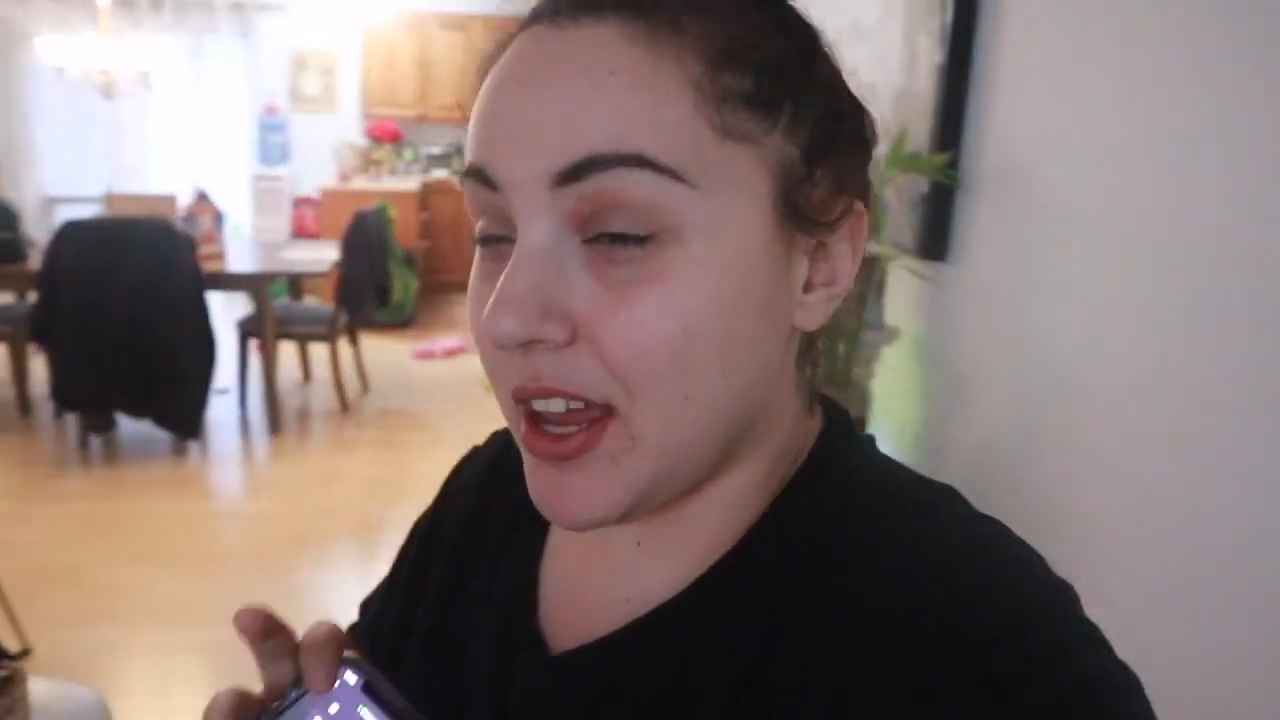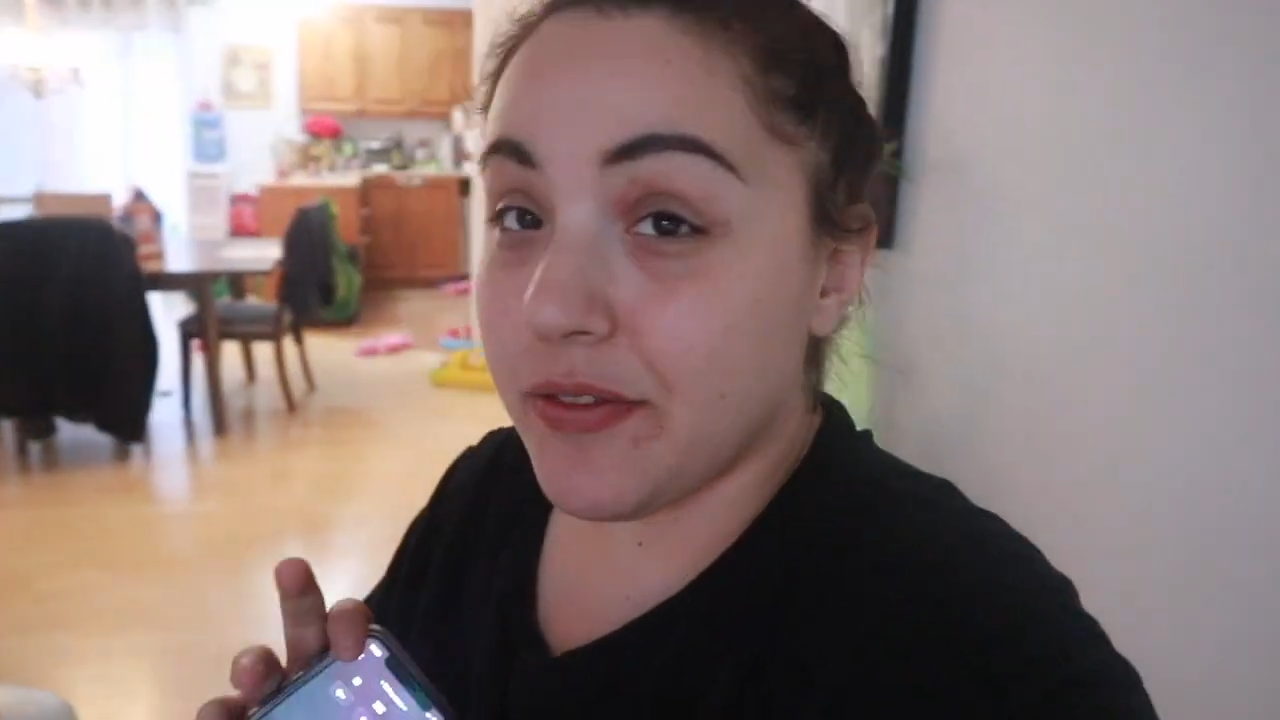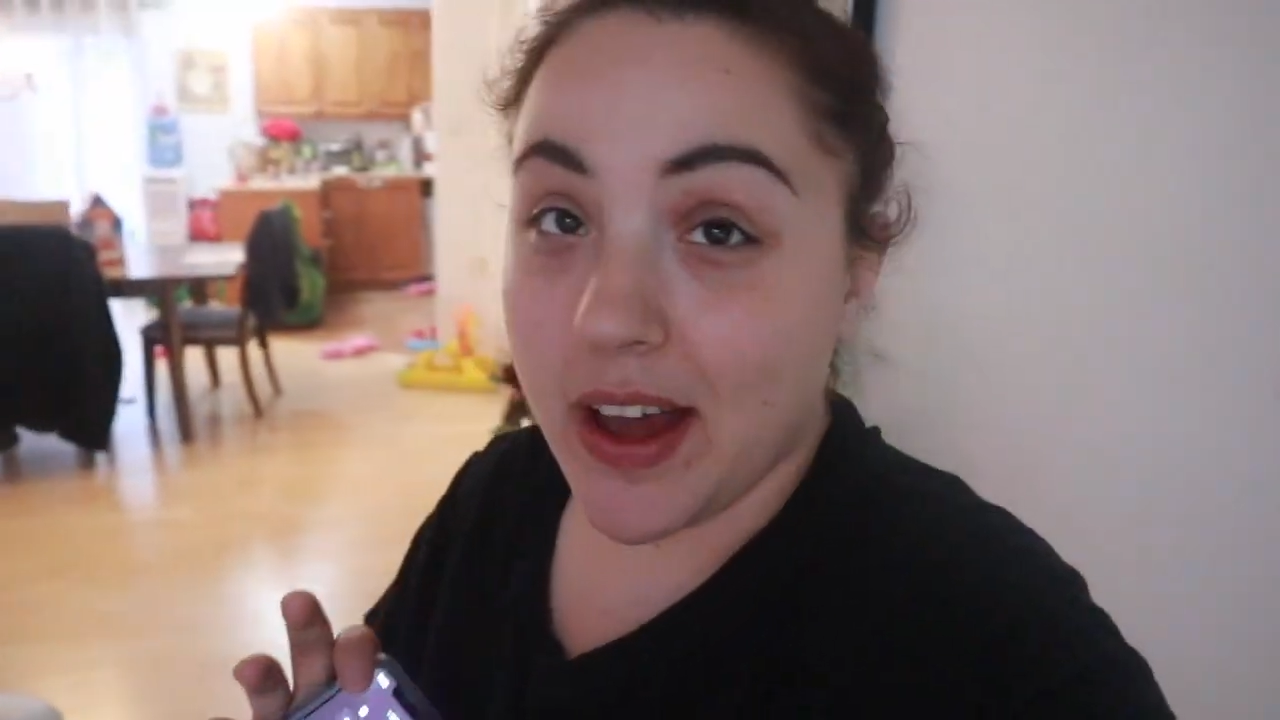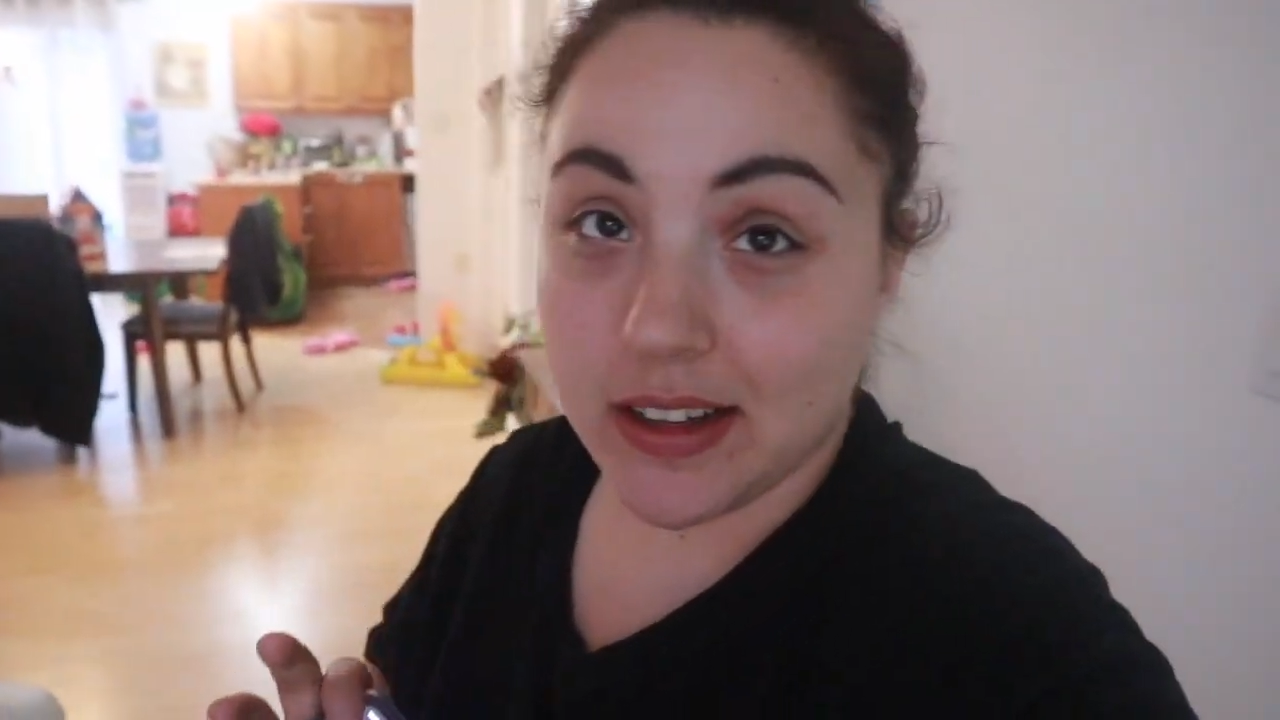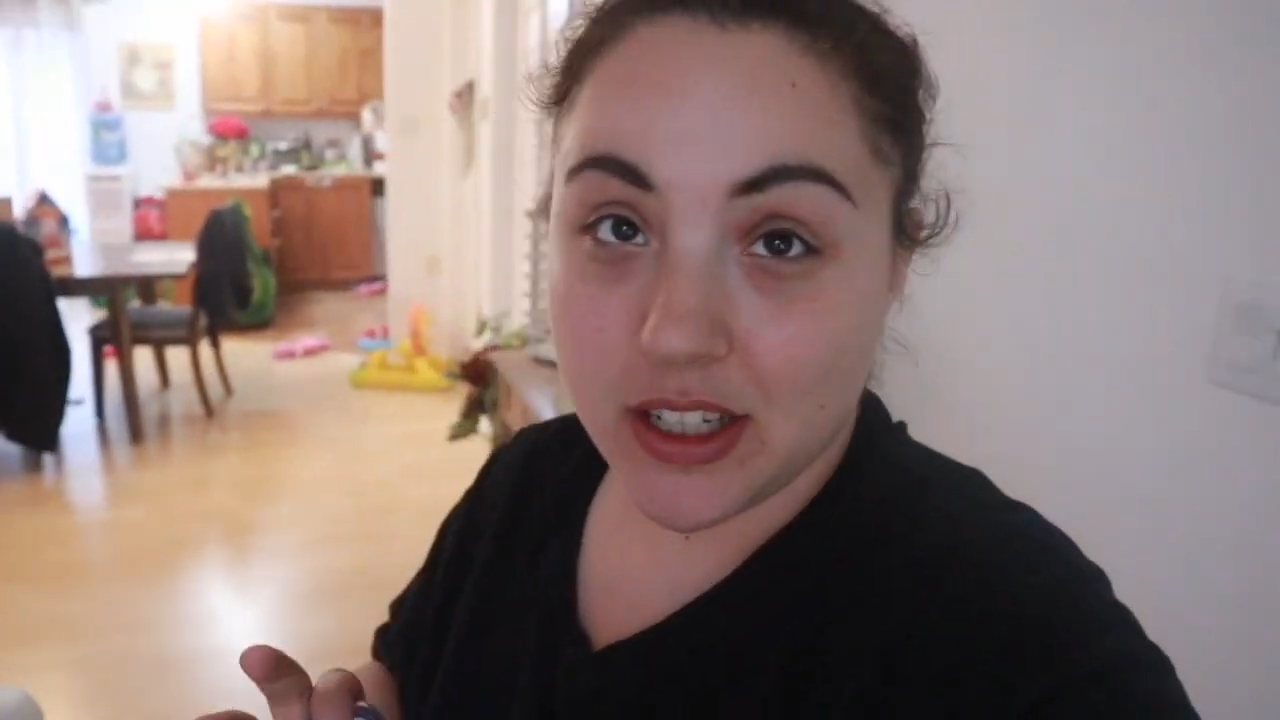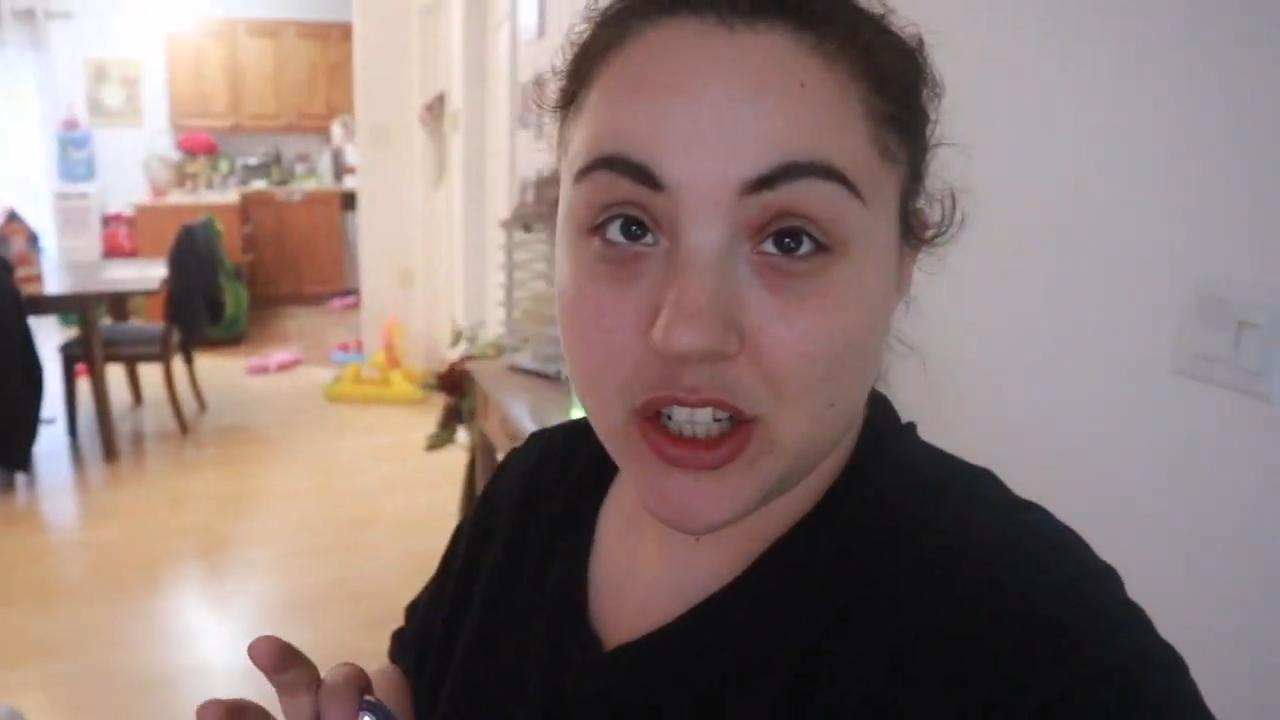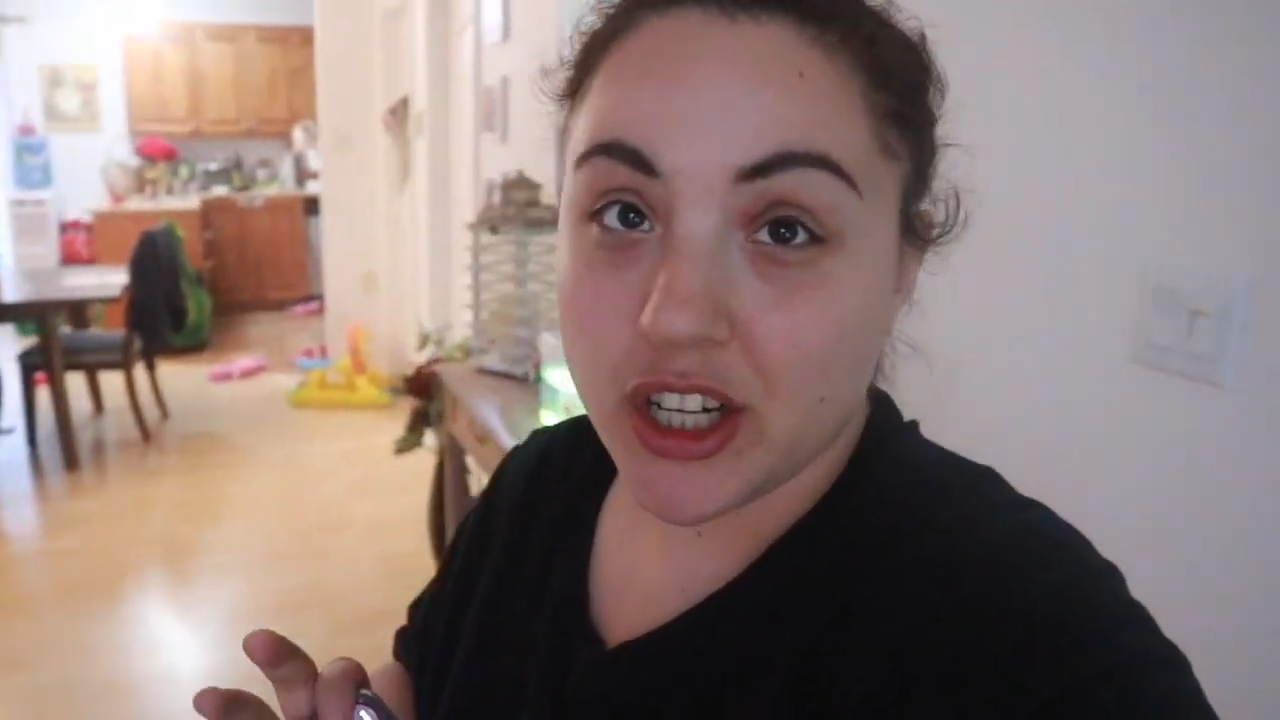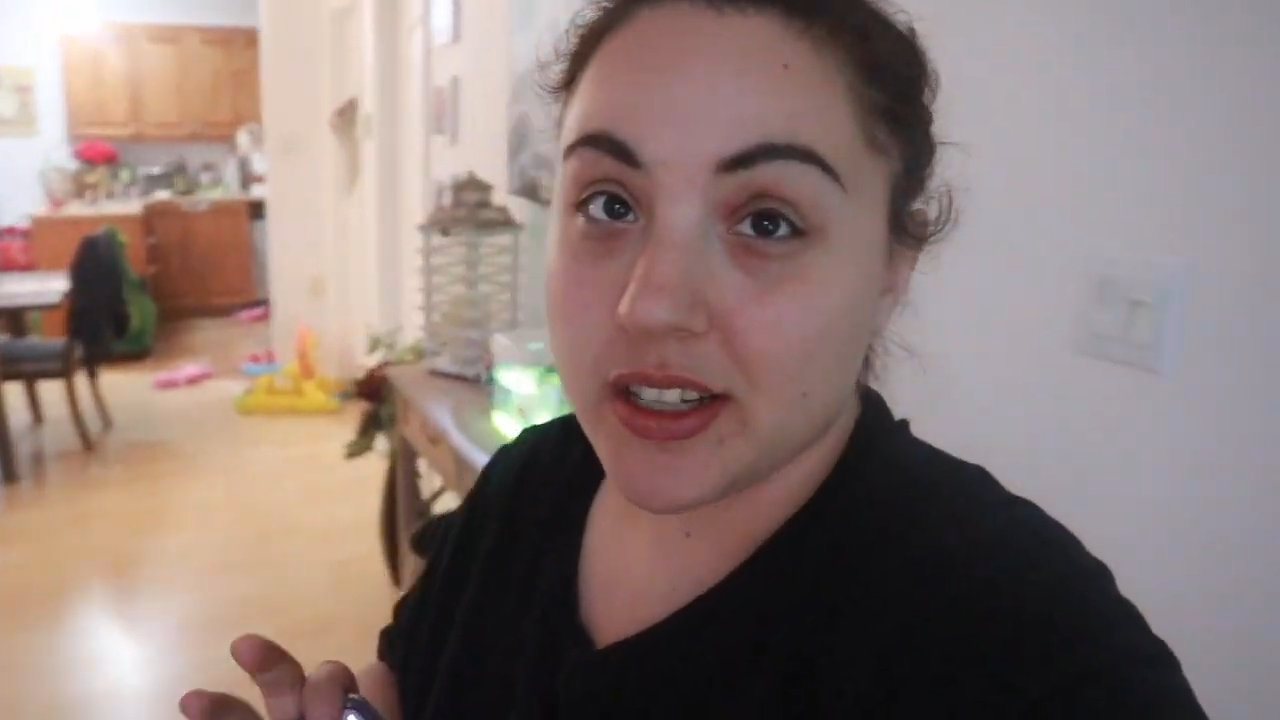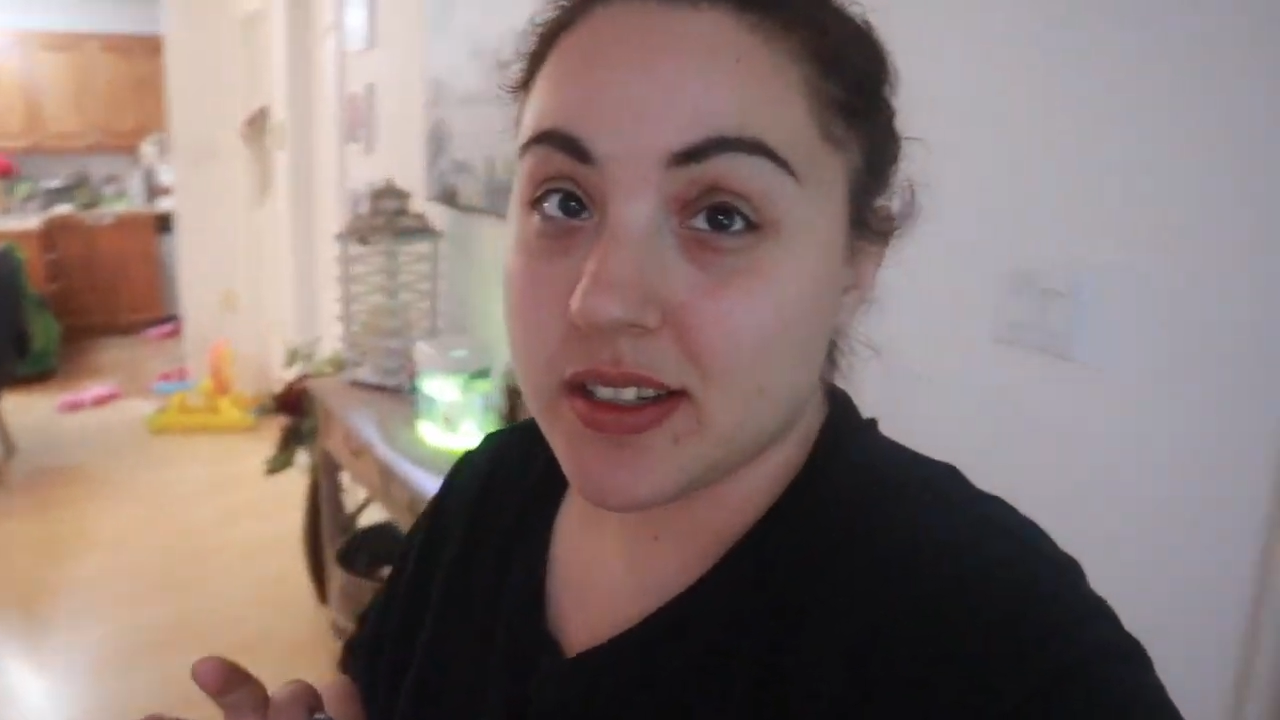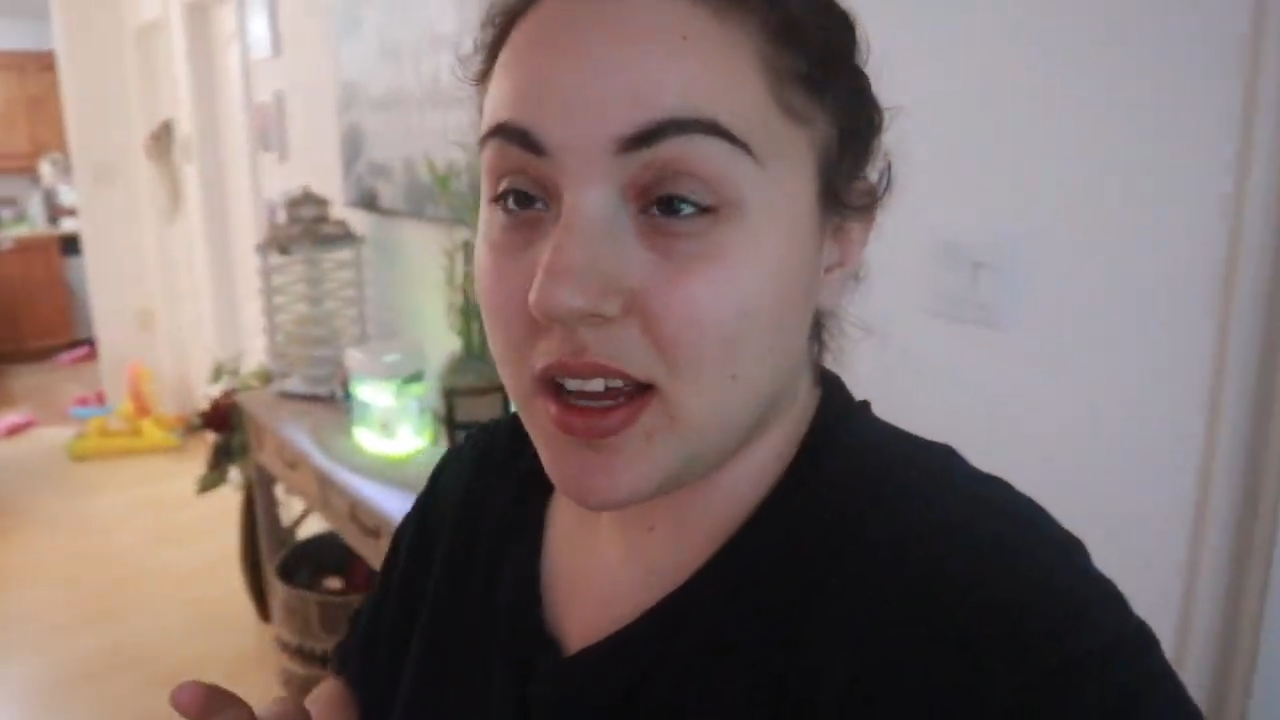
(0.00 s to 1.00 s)

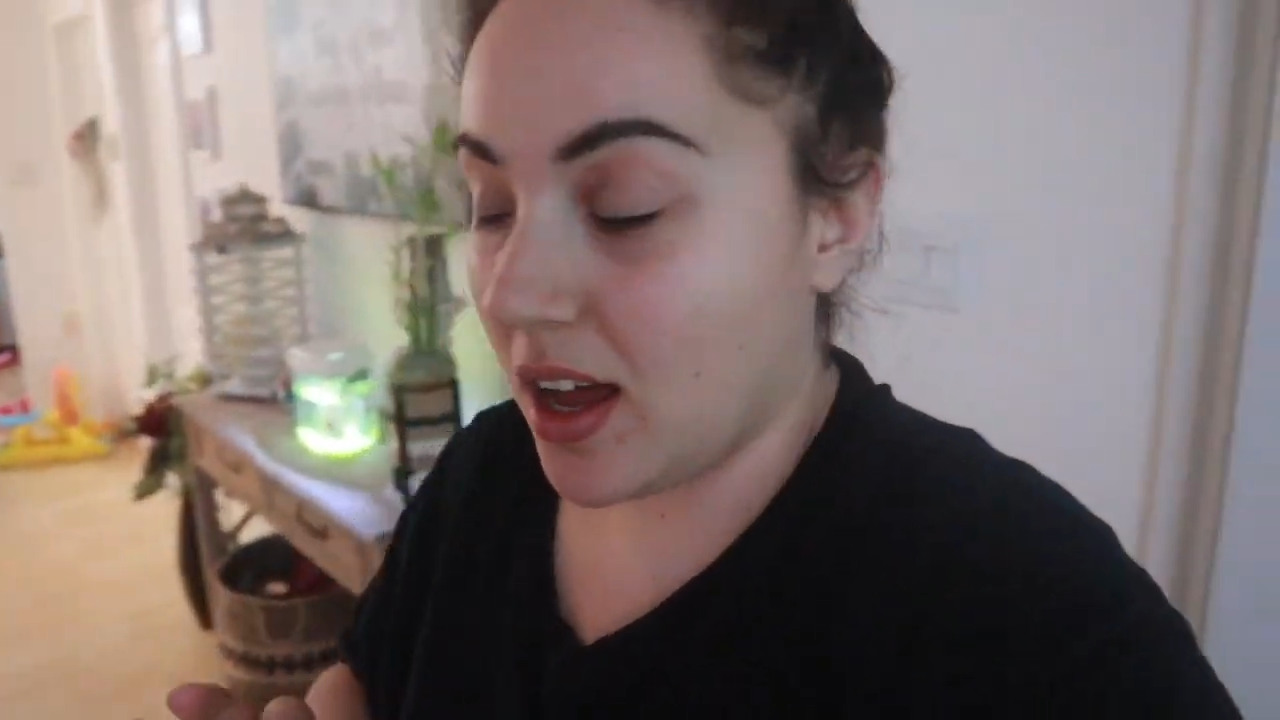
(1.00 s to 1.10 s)
advantages